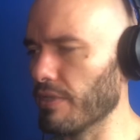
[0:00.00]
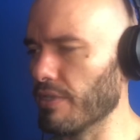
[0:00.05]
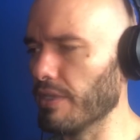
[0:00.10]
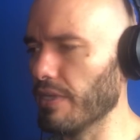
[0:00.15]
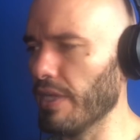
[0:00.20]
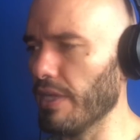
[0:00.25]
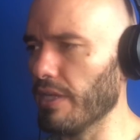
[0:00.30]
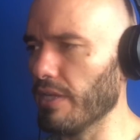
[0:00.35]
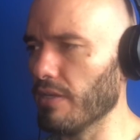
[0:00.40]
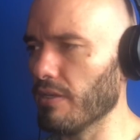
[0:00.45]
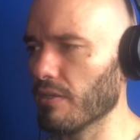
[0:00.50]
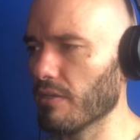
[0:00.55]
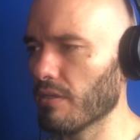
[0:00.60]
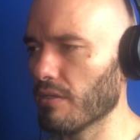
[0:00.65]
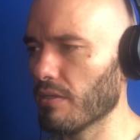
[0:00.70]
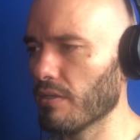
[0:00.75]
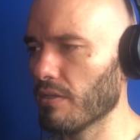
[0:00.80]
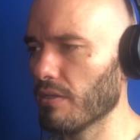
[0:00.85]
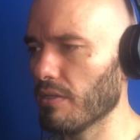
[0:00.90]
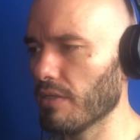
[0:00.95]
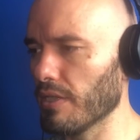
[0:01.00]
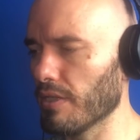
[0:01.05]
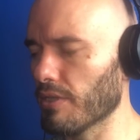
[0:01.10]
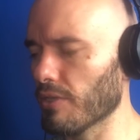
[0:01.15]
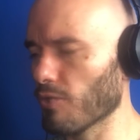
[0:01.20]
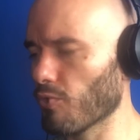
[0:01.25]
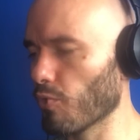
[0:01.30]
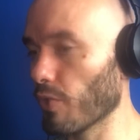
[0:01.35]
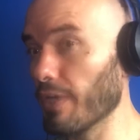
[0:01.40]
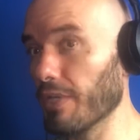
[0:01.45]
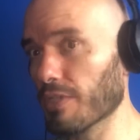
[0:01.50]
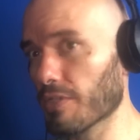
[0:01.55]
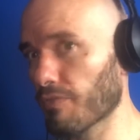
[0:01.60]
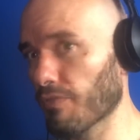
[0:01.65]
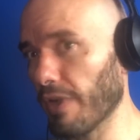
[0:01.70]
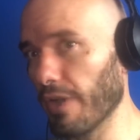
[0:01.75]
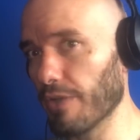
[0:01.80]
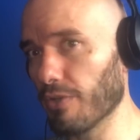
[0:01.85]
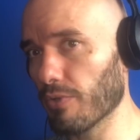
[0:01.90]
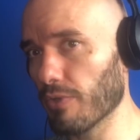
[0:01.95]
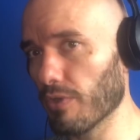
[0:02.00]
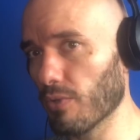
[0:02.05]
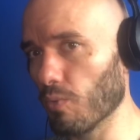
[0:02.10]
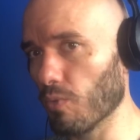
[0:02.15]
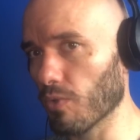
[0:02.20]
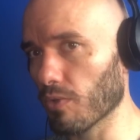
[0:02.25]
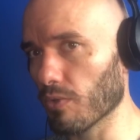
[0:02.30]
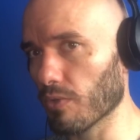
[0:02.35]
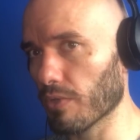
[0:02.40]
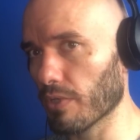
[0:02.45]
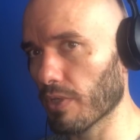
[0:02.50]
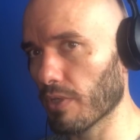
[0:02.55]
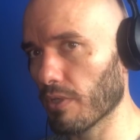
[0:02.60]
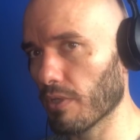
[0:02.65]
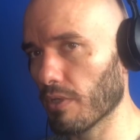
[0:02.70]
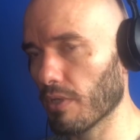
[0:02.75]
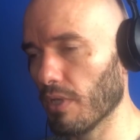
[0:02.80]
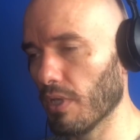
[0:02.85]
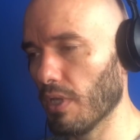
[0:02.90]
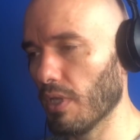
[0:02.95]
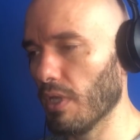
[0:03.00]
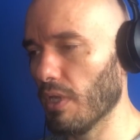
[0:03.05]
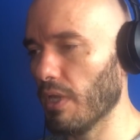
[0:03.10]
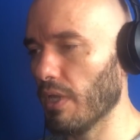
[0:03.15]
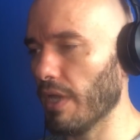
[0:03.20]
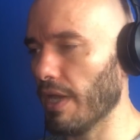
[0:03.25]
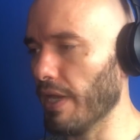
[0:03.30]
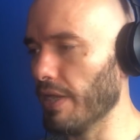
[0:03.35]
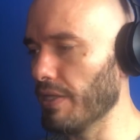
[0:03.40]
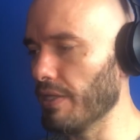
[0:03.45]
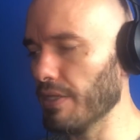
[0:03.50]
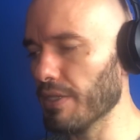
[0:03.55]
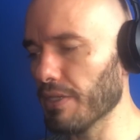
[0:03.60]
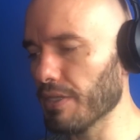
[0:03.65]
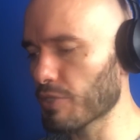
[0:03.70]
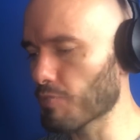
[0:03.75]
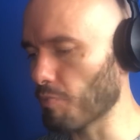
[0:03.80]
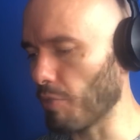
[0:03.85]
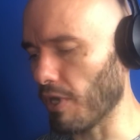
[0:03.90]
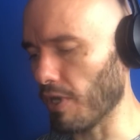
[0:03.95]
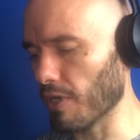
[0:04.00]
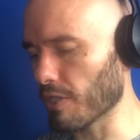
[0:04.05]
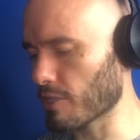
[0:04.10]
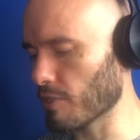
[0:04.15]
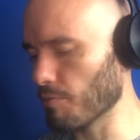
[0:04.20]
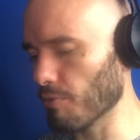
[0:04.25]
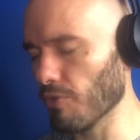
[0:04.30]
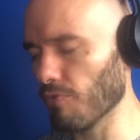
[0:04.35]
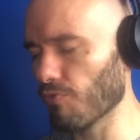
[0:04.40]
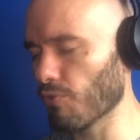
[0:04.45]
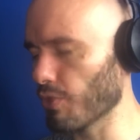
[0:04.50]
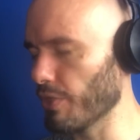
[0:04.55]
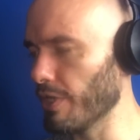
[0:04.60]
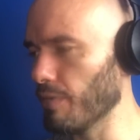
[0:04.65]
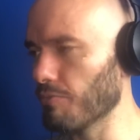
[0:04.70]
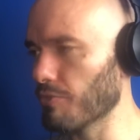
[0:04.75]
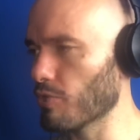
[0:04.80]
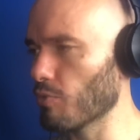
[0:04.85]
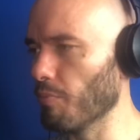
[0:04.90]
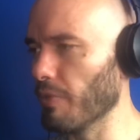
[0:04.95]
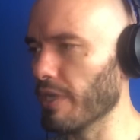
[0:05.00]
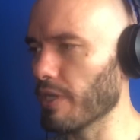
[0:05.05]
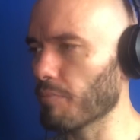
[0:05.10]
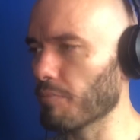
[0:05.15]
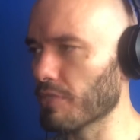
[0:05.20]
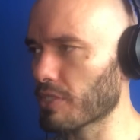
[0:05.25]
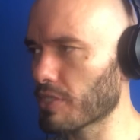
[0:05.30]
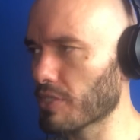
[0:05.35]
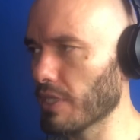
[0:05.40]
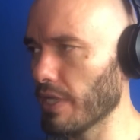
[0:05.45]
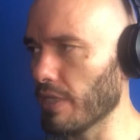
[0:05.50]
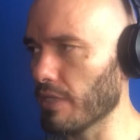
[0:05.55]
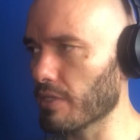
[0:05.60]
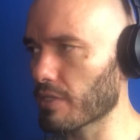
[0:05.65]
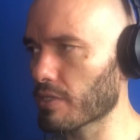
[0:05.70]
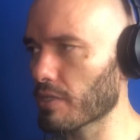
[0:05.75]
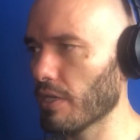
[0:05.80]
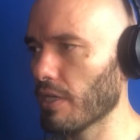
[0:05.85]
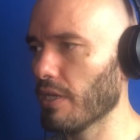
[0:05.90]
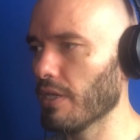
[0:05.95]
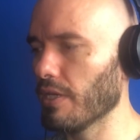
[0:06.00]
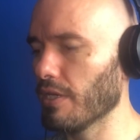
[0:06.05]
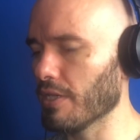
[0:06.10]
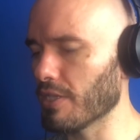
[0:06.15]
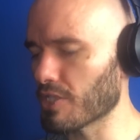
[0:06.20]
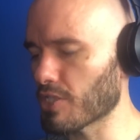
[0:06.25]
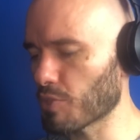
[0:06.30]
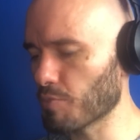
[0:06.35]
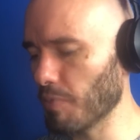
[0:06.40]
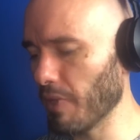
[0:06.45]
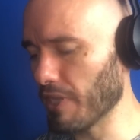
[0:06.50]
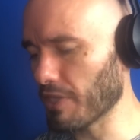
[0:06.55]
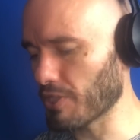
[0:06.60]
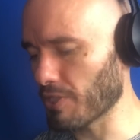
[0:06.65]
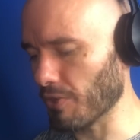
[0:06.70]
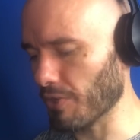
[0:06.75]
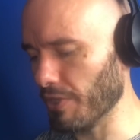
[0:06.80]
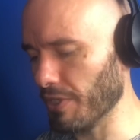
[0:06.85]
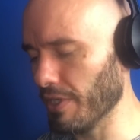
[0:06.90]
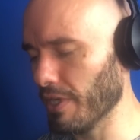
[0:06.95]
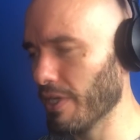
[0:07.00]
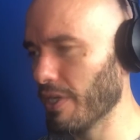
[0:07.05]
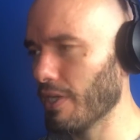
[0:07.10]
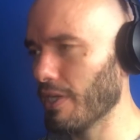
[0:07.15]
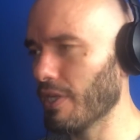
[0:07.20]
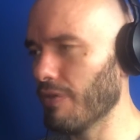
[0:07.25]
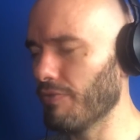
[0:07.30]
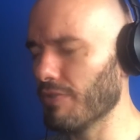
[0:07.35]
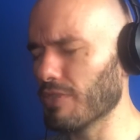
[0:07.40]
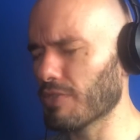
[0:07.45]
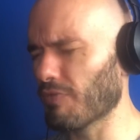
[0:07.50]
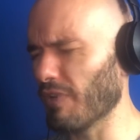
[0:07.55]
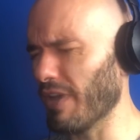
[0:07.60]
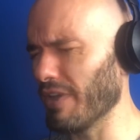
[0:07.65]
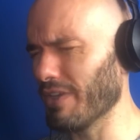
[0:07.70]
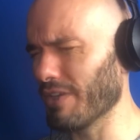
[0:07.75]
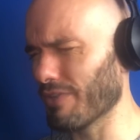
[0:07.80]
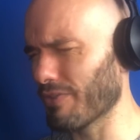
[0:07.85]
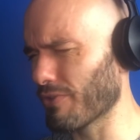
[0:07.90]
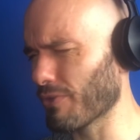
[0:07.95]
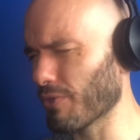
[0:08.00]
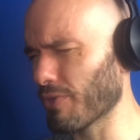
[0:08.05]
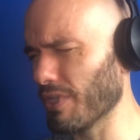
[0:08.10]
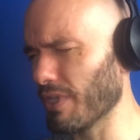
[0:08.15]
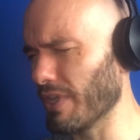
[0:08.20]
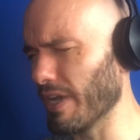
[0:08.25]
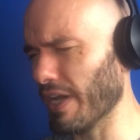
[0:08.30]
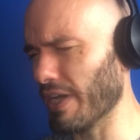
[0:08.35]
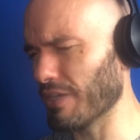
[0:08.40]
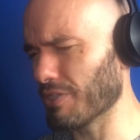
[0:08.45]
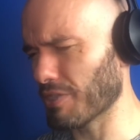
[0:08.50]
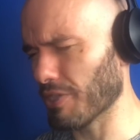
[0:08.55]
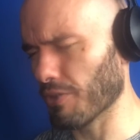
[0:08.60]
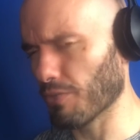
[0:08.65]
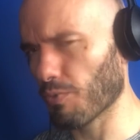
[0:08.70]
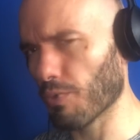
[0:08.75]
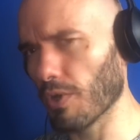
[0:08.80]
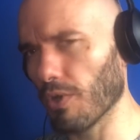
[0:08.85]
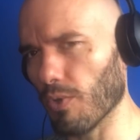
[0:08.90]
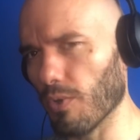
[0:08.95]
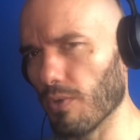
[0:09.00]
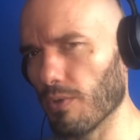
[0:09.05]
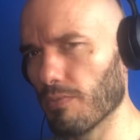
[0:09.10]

day. Take the greatest fighter in the world, and it is possible for him to make mistakes, especially if he's fighting 30 guys in a row.